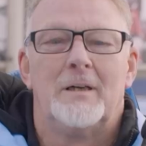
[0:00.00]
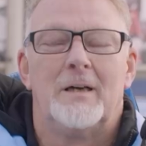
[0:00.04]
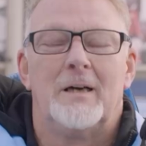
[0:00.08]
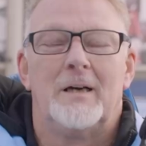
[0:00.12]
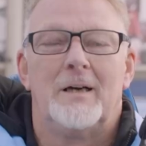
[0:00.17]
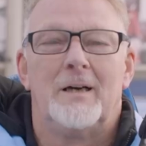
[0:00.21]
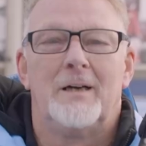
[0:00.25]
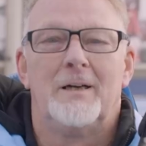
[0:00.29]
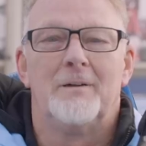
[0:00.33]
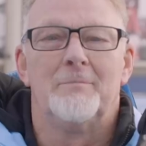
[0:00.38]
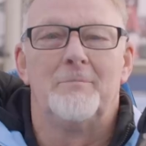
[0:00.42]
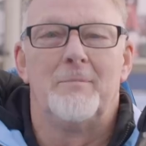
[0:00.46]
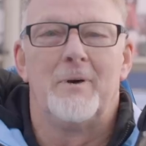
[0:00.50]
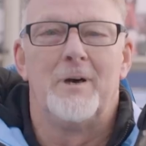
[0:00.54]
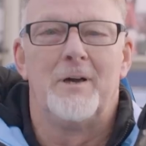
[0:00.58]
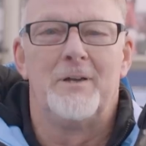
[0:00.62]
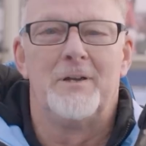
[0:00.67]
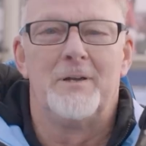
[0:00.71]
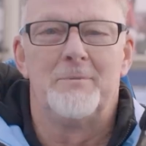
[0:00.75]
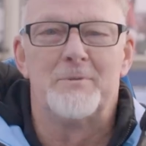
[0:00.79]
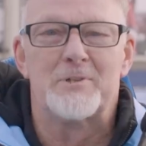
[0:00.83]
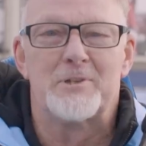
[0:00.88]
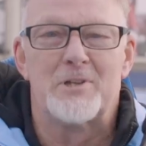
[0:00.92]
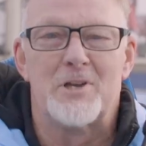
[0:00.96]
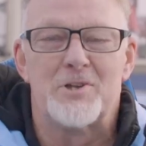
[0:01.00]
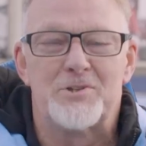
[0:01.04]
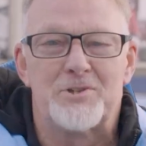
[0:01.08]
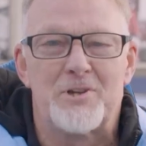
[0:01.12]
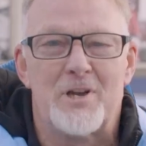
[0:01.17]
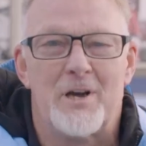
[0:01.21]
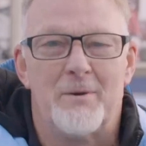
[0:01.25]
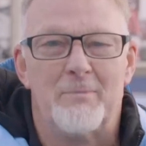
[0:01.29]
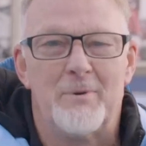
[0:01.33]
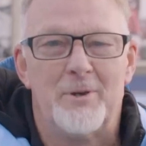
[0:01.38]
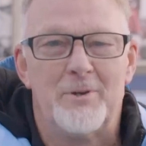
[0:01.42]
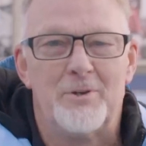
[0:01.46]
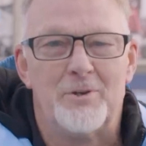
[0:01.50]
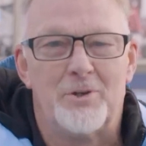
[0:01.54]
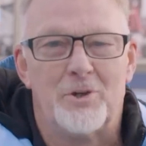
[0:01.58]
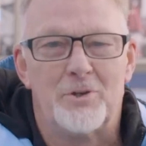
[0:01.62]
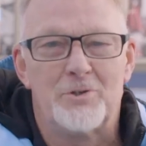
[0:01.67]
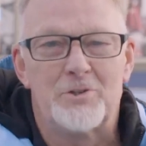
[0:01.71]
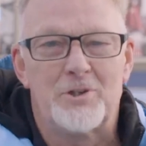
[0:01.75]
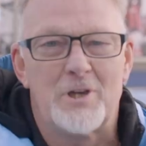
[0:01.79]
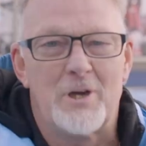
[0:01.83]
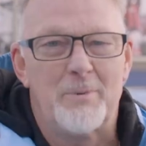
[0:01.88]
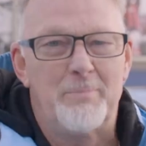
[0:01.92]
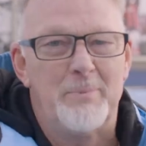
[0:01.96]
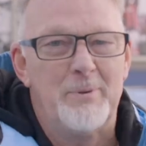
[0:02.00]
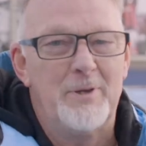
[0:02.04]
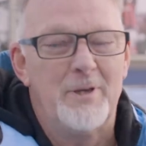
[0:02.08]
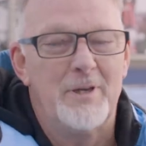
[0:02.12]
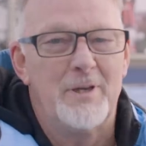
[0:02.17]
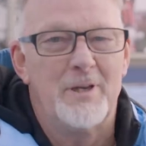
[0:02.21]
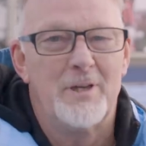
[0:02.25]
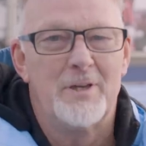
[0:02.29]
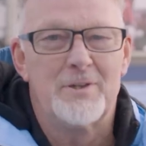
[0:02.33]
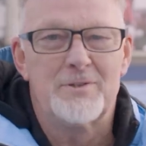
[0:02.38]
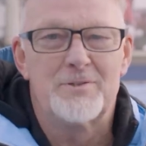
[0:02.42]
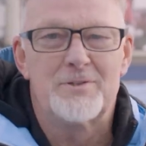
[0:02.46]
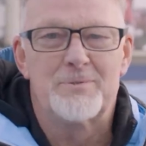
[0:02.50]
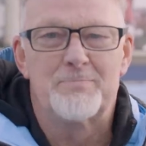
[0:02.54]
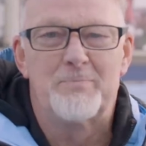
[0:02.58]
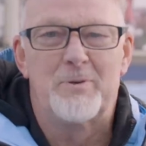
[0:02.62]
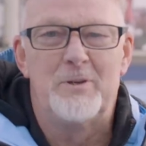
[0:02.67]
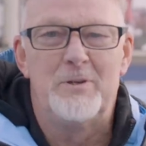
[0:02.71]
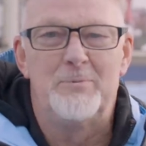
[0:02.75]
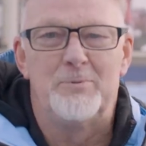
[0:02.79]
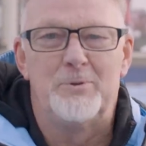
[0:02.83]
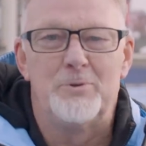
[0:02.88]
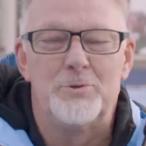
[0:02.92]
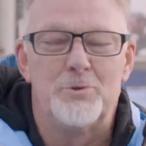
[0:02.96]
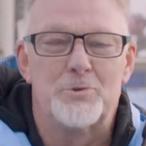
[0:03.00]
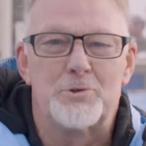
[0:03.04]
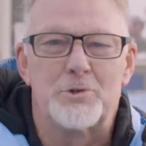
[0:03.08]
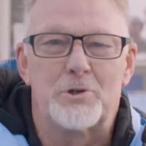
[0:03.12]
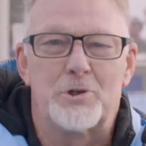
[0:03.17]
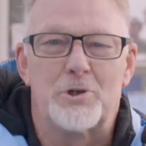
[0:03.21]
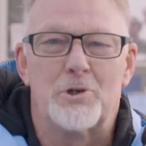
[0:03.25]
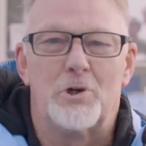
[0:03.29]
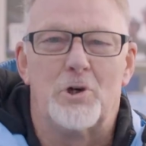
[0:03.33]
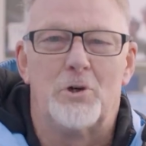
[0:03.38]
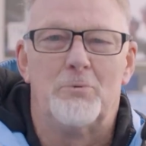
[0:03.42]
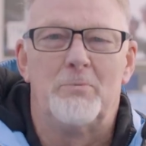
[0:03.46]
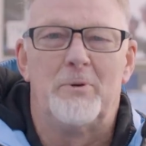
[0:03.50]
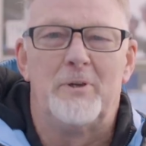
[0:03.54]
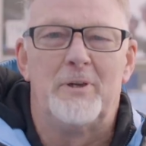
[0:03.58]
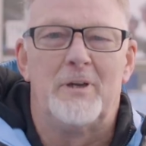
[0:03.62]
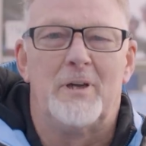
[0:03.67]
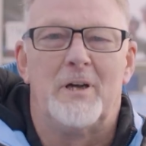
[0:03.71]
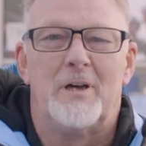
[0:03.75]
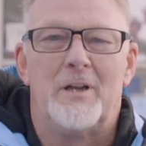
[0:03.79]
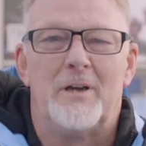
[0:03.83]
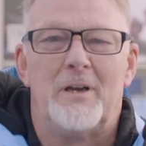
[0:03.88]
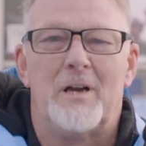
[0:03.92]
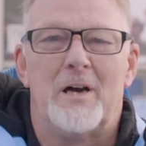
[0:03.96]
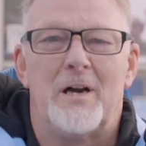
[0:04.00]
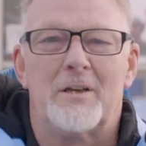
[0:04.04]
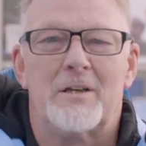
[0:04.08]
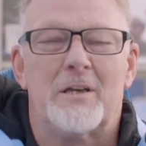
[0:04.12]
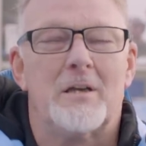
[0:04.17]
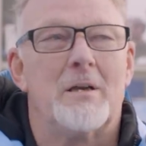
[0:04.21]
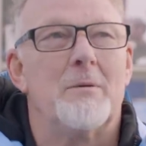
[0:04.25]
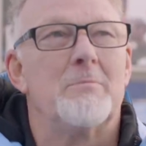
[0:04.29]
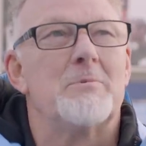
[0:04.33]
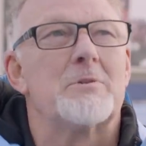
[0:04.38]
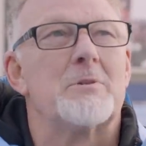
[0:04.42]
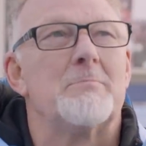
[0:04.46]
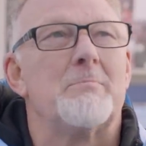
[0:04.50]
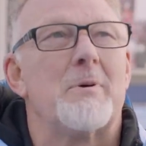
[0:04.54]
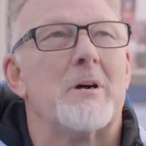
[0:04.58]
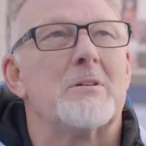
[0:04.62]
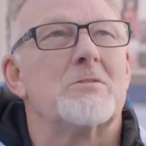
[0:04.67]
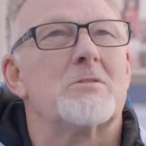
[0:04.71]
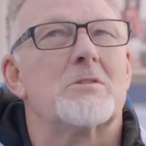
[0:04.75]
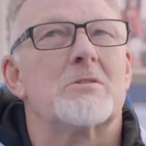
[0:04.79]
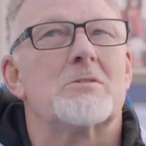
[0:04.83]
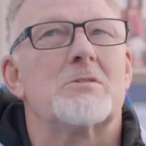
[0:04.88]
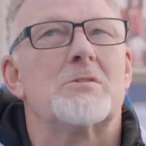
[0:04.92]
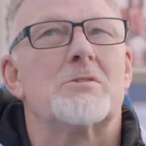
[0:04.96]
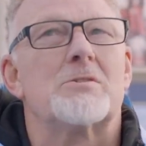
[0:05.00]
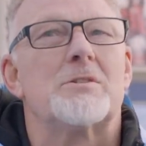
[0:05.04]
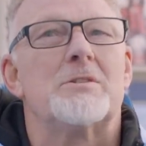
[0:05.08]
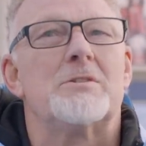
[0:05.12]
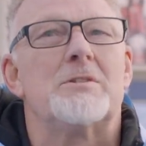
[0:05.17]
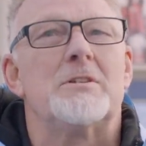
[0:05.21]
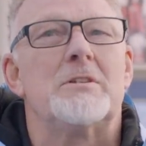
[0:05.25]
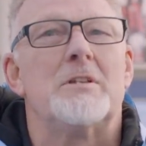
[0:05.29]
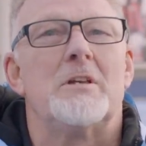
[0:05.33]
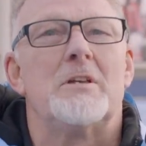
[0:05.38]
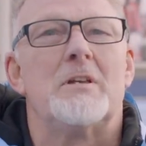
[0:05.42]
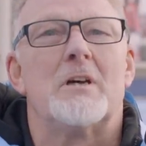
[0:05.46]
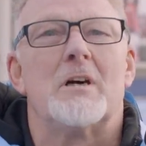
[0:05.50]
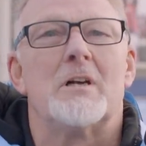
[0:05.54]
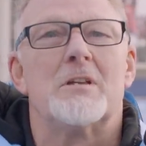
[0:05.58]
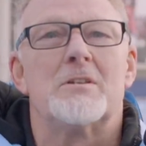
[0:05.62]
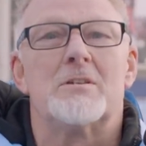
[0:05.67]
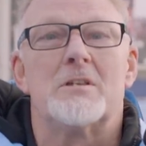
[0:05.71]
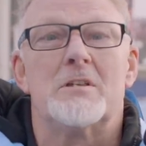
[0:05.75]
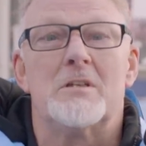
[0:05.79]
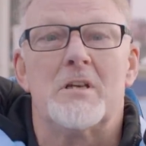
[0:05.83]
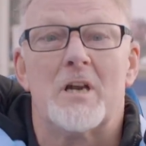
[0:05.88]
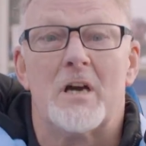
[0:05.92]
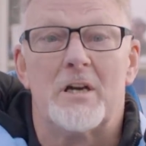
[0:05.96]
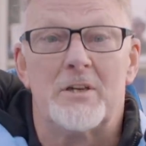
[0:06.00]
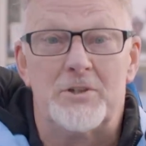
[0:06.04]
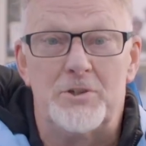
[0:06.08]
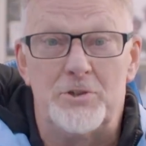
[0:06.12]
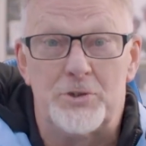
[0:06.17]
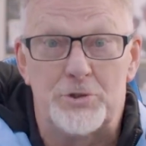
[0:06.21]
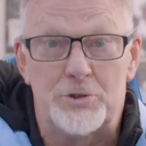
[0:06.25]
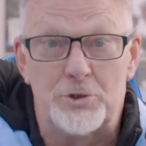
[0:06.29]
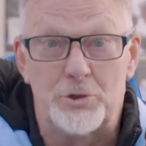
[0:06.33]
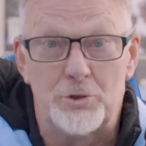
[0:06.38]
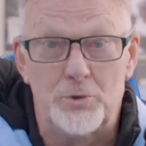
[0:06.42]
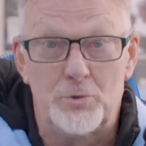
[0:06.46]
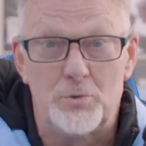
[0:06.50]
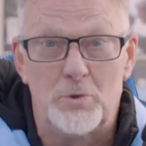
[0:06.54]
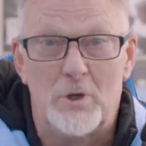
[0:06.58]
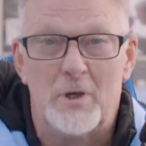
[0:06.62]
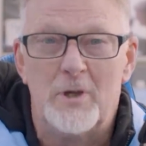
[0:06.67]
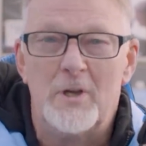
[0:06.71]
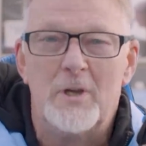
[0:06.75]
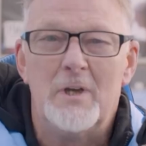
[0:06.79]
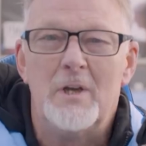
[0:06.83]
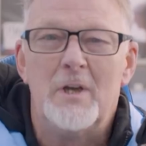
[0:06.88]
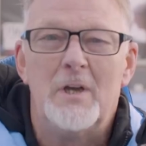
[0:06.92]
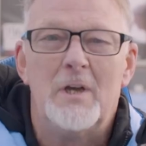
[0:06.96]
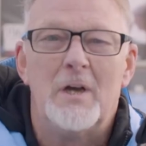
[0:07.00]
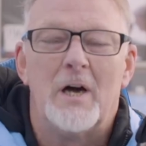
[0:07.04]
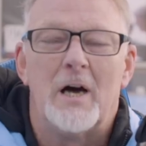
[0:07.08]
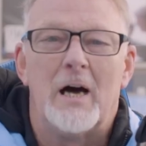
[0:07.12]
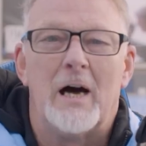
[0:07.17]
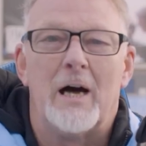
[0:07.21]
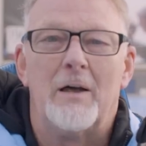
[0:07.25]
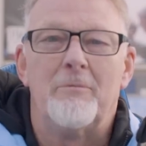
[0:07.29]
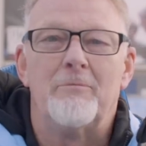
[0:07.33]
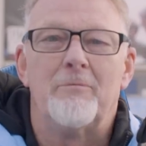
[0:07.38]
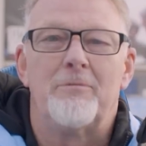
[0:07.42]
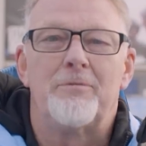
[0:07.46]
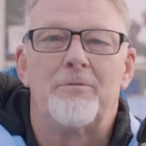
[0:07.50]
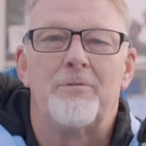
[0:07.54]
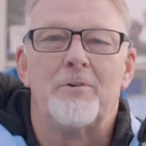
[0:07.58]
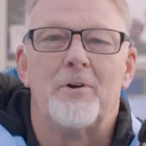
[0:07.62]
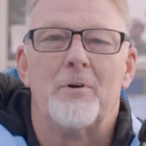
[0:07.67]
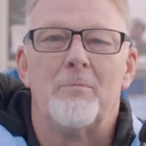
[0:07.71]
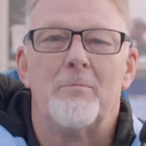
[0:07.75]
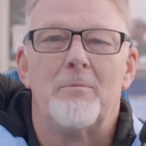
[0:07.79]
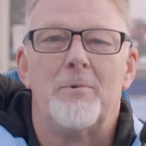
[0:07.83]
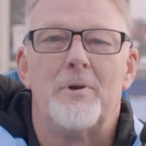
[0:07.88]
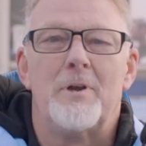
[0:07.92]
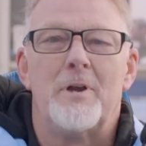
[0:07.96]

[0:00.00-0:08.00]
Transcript: Hi, my name is Les Chapman, or Chappy, as people used to call me, and I came to Manchester City in 1992, and from